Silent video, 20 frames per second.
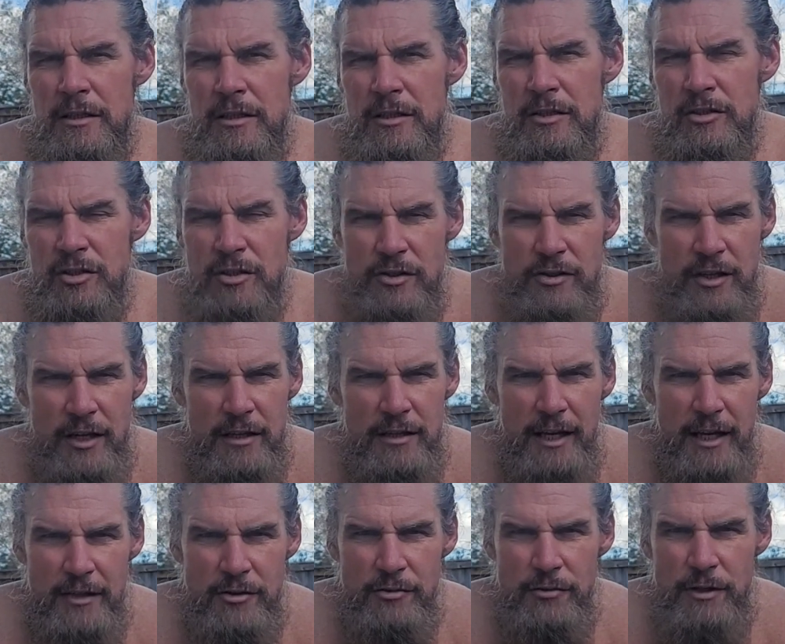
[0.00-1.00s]
She said
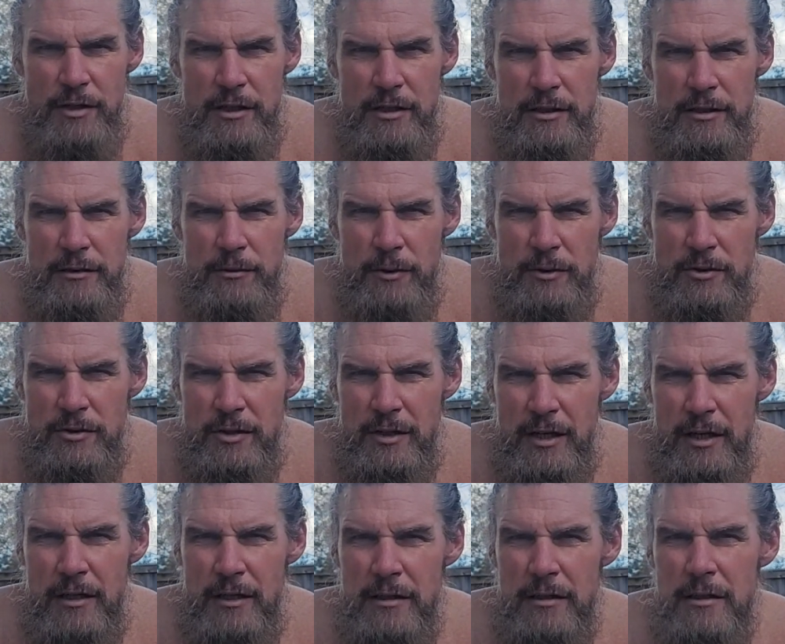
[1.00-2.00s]
that tree was
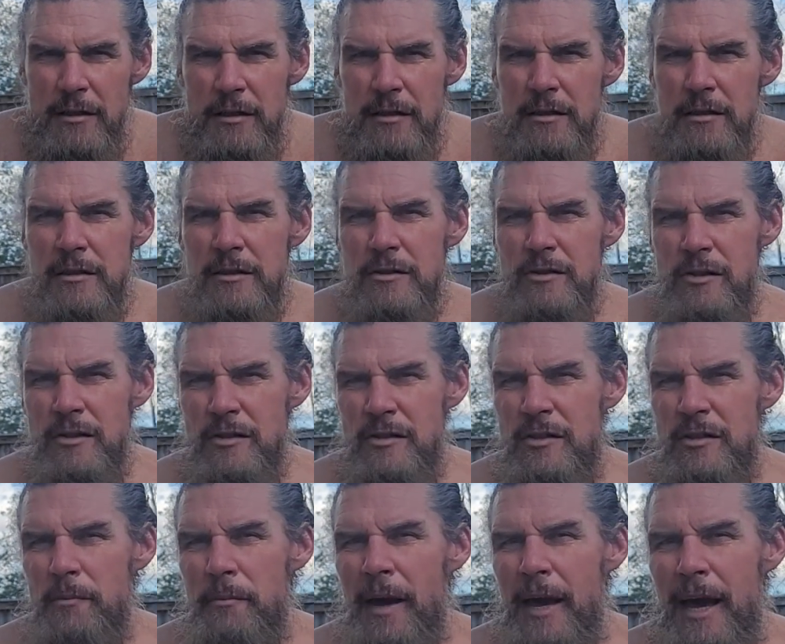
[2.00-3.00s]
there since
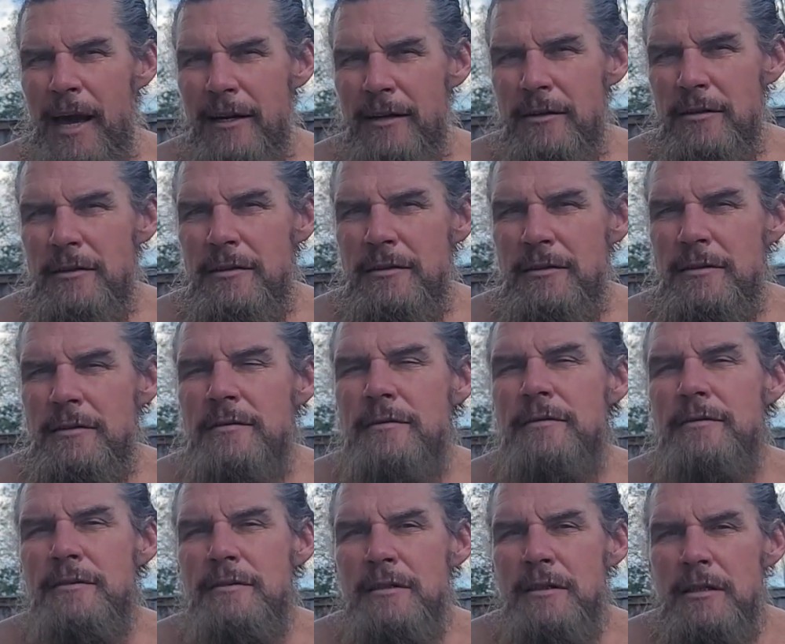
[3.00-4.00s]
the battle.
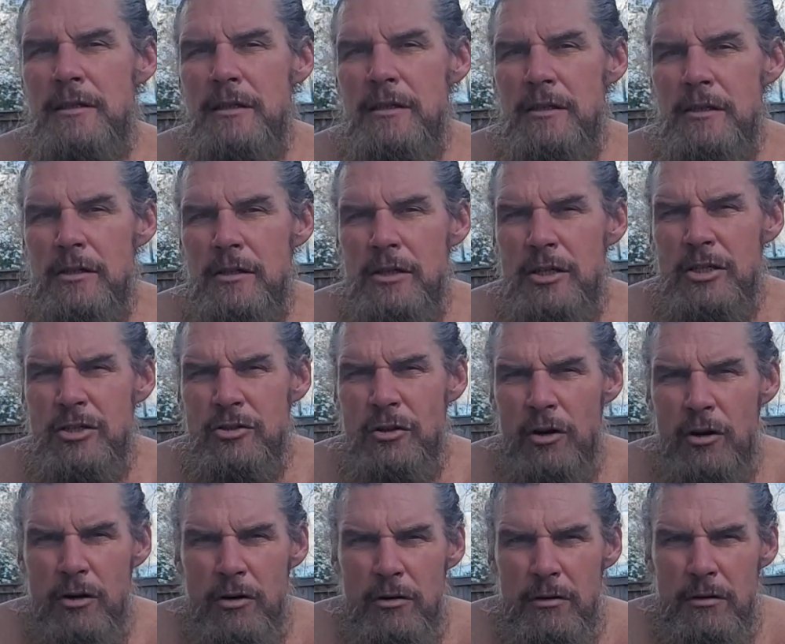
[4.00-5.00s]

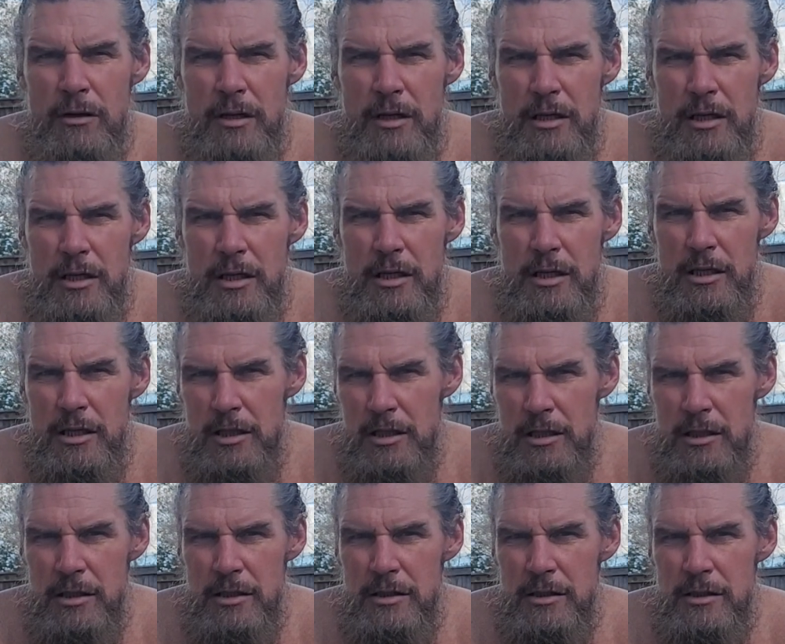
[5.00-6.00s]
So
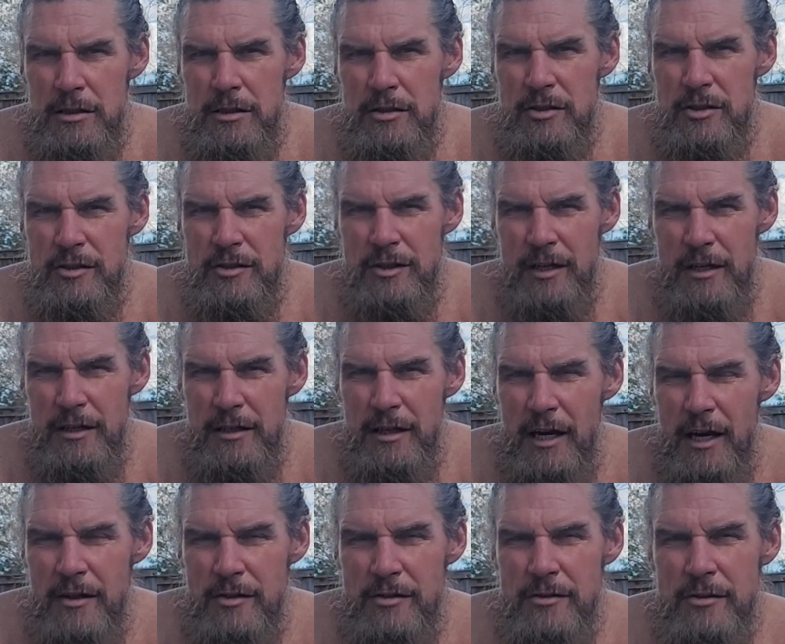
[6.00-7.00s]
she said,
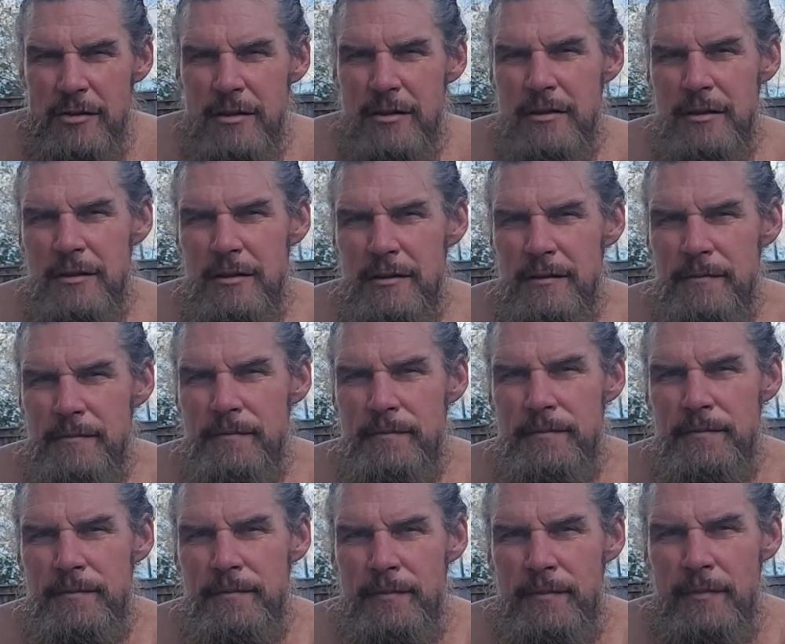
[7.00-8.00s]
yes,
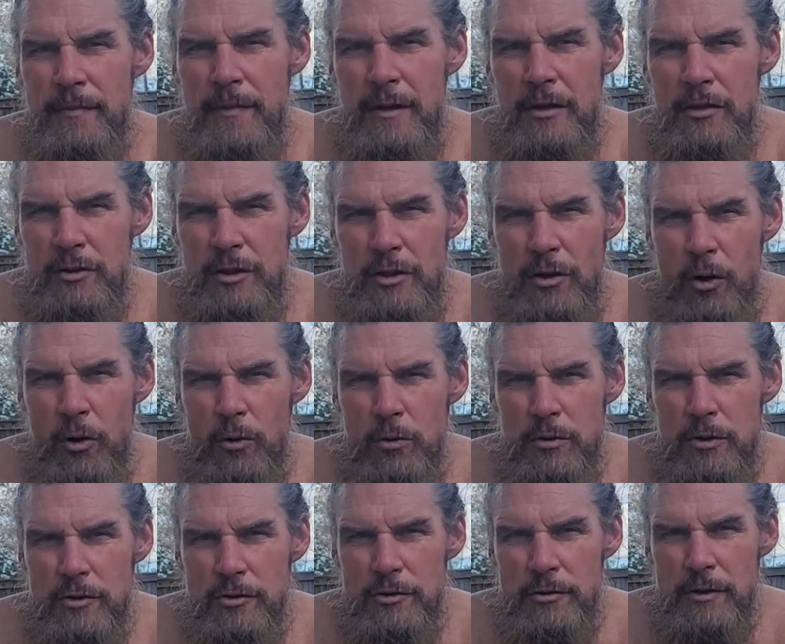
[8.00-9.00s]
you can hold
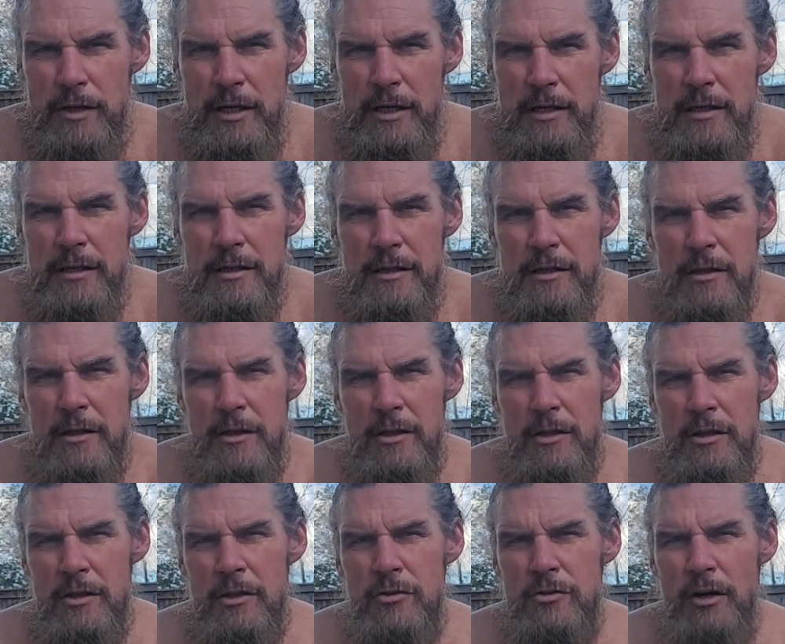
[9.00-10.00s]
the tree.
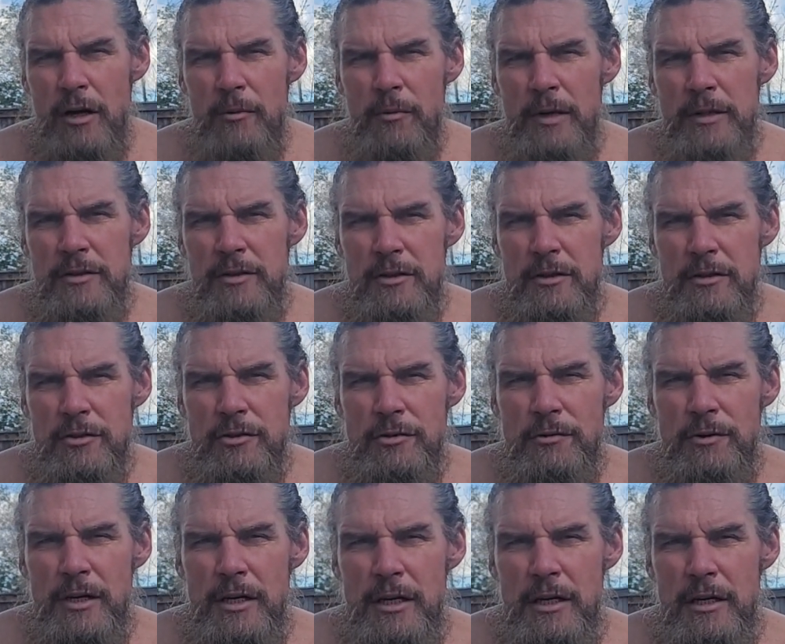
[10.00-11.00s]
So I went to the
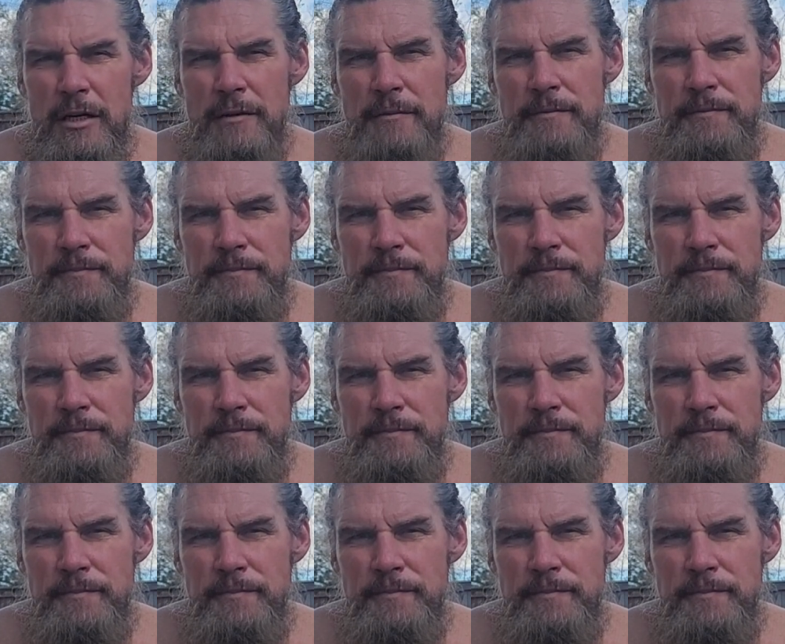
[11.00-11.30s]
tree